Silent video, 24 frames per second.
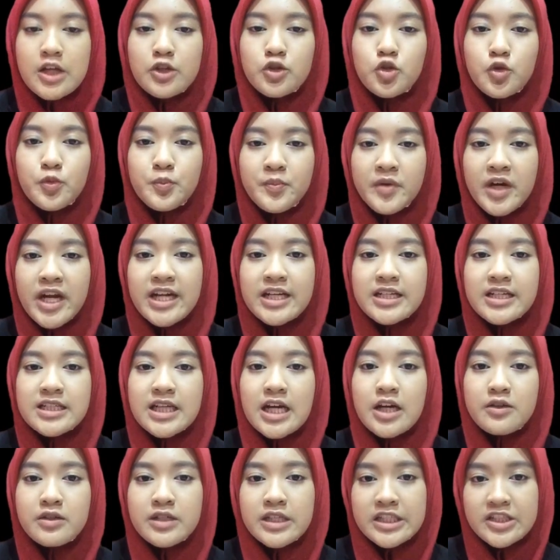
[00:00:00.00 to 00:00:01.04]
to break
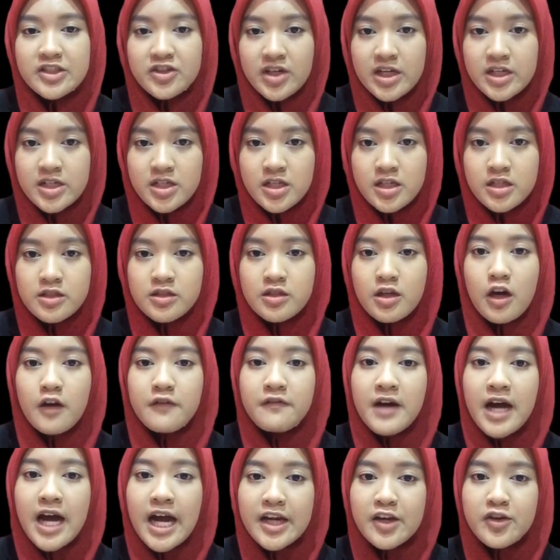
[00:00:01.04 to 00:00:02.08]
down the interactions of
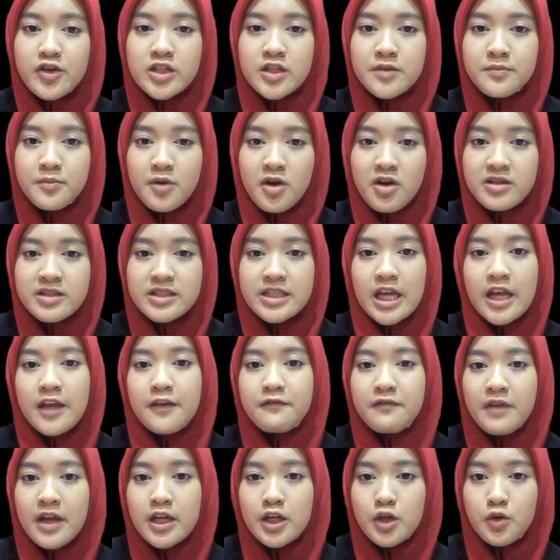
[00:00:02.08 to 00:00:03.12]
hydrogen bonds and
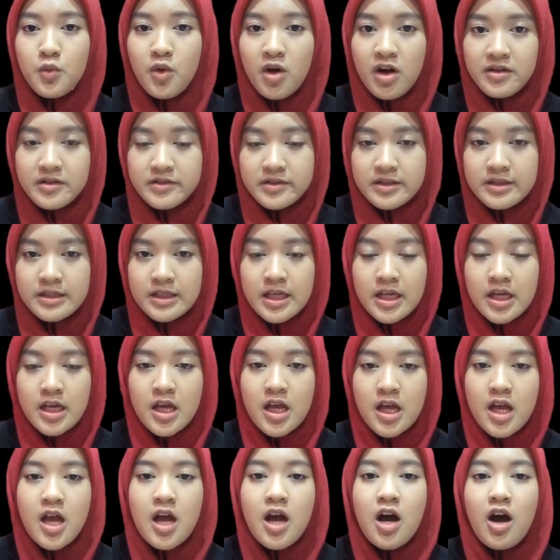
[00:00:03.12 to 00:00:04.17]
van der Waals.
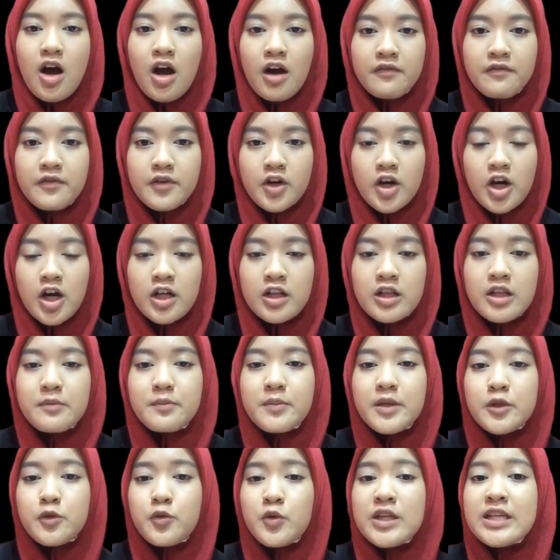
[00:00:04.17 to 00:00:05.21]
Overall,
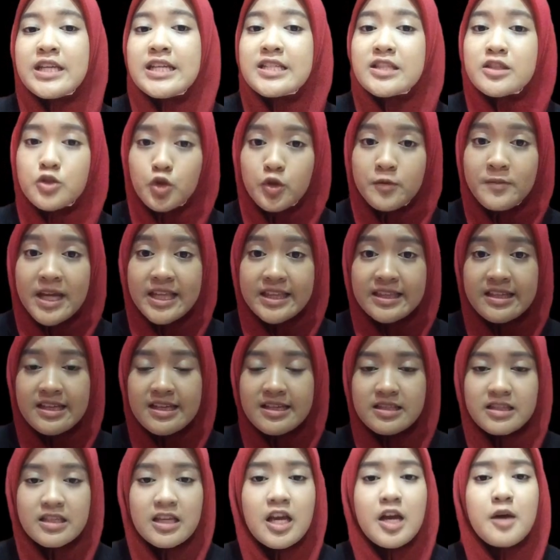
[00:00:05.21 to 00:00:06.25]
between these two
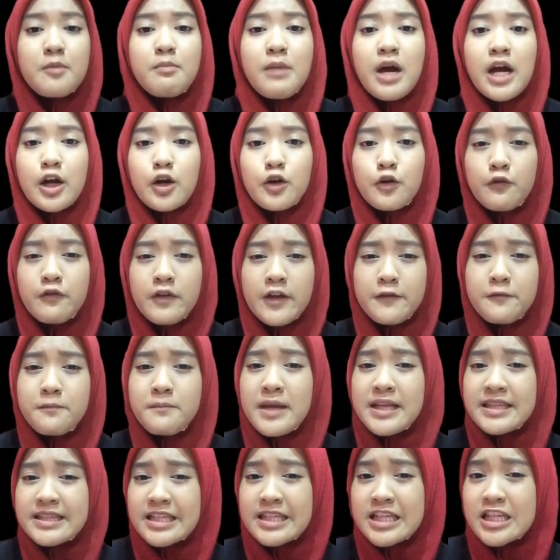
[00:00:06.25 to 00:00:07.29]
methods, microwave
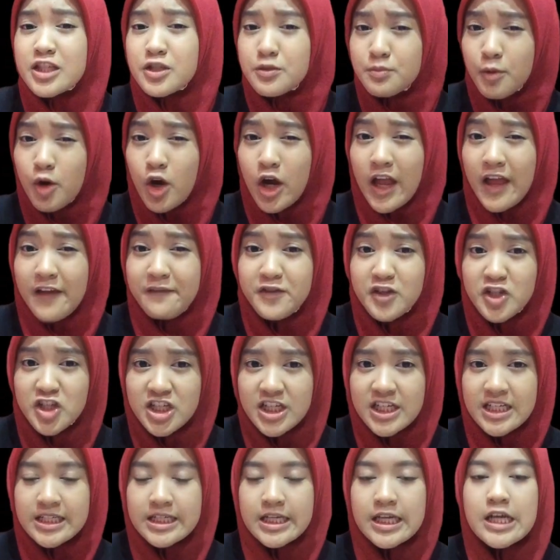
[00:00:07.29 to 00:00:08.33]
method is more
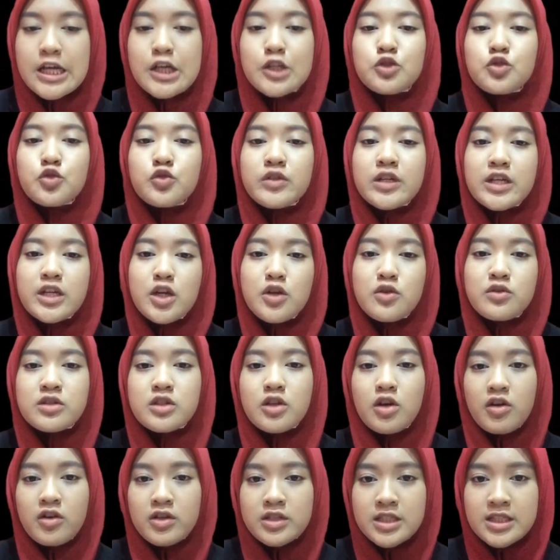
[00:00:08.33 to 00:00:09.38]
efficient to reduce the
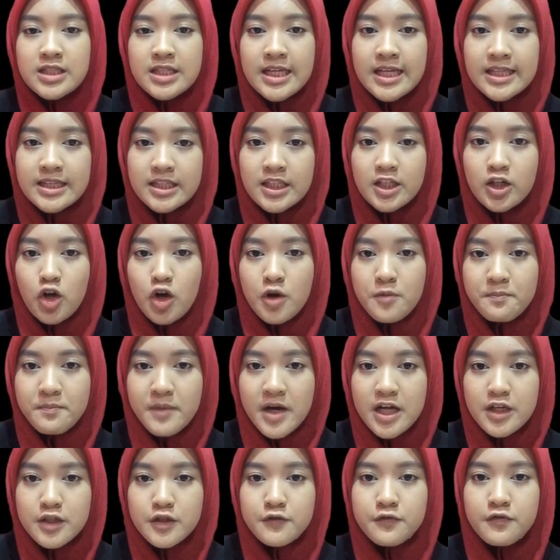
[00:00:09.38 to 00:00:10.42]
oxygenated
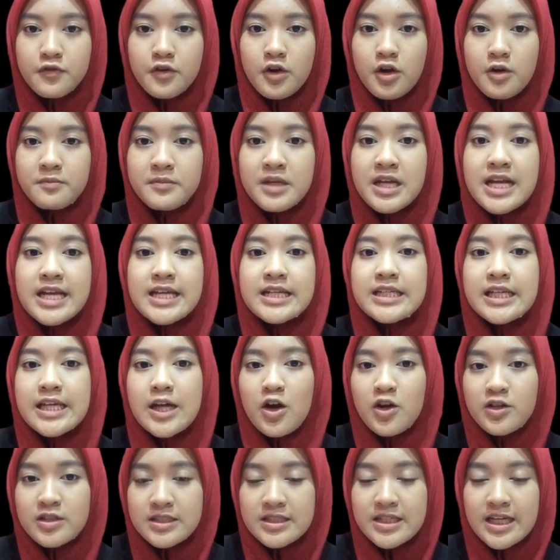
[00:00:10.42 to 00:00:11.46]
compounds from the
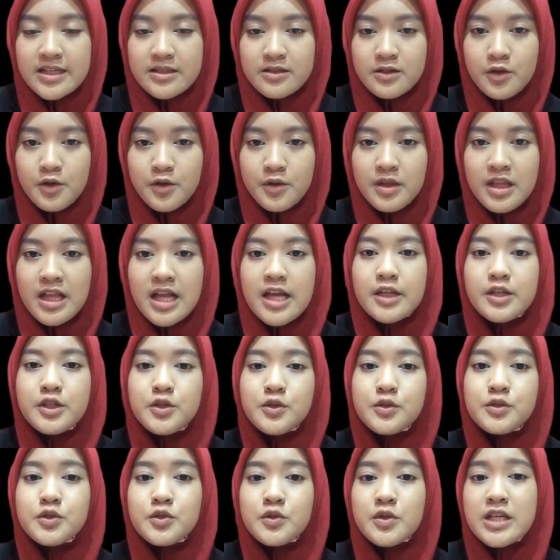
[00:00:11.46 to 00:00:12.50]
oxidized coal due
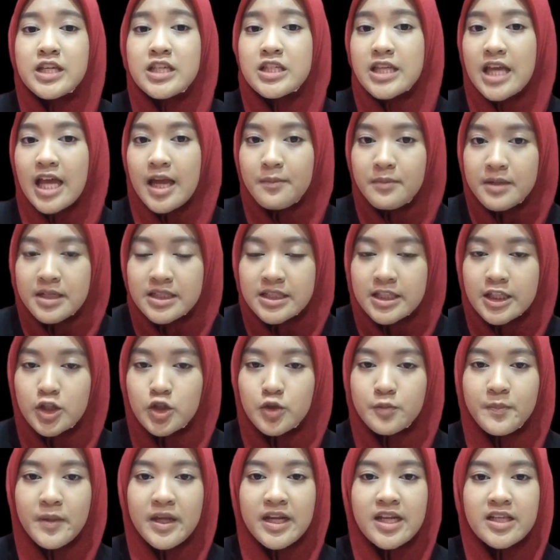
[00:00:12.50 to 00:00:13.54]
to its ability to
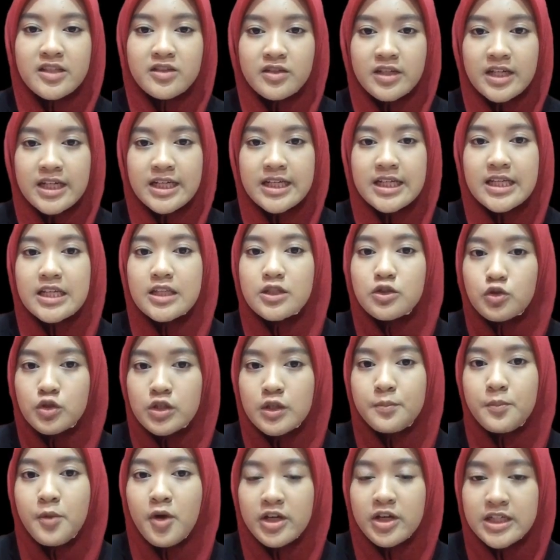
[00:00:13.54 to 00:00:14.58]
penetrate into the
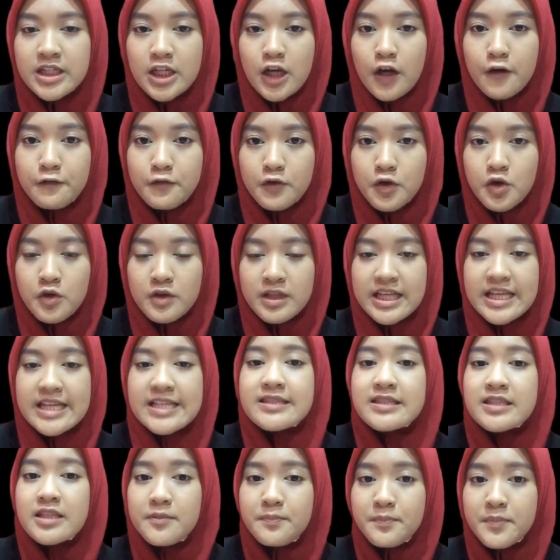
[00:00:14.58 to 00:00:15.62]
body of coal is
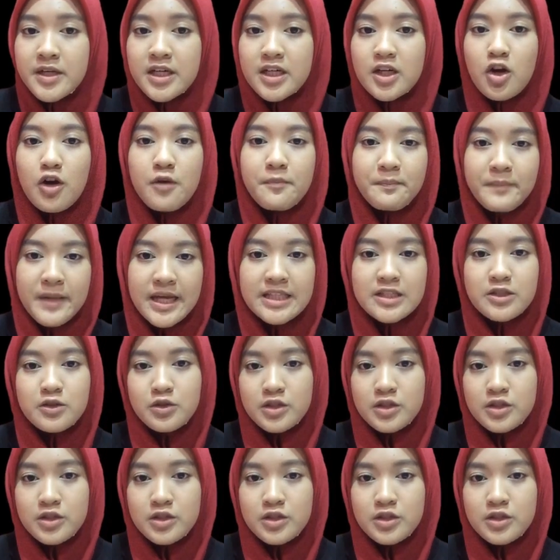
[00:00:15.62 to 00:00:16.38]
deeper compared to